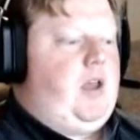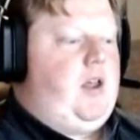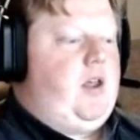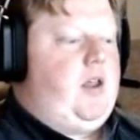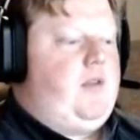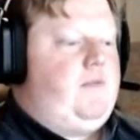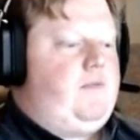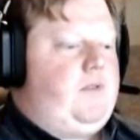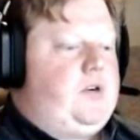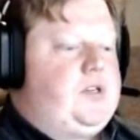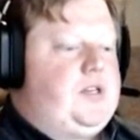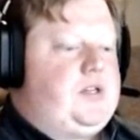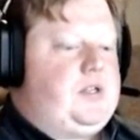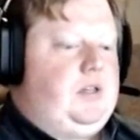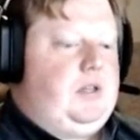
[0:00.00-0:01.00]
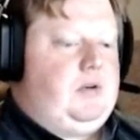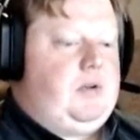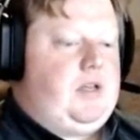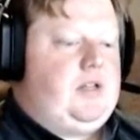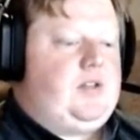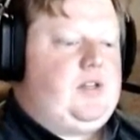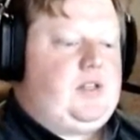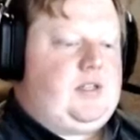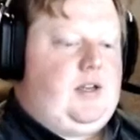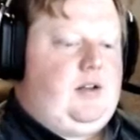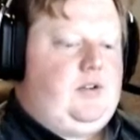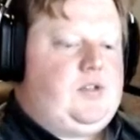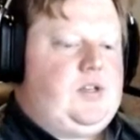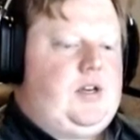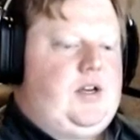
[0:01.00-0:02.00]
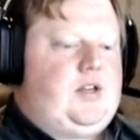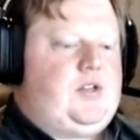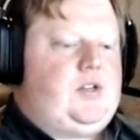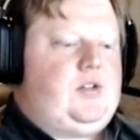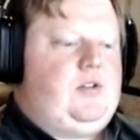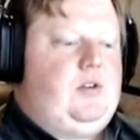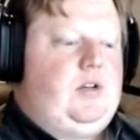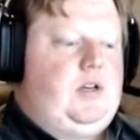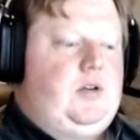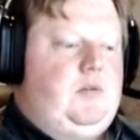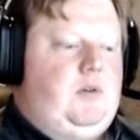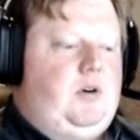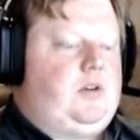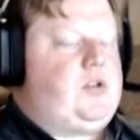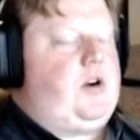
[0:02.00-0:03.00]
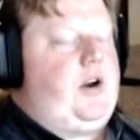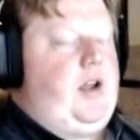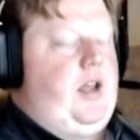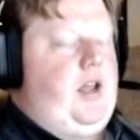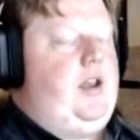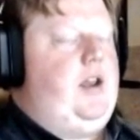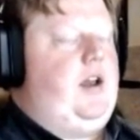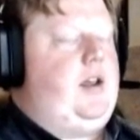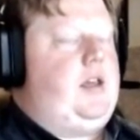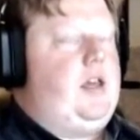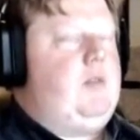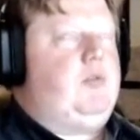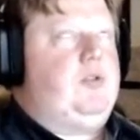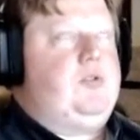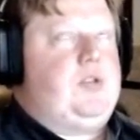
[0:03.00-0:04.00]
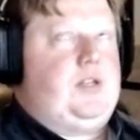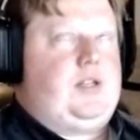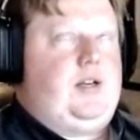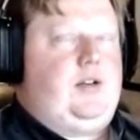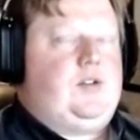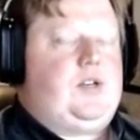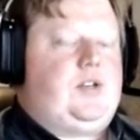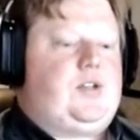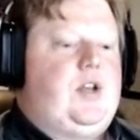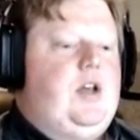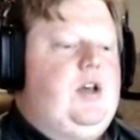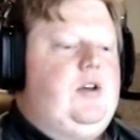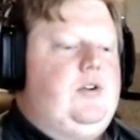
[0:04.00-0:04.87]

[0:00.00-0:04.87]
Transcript: In First Thessalonians, it tells us, or sorry, in Hebrews, it tells us,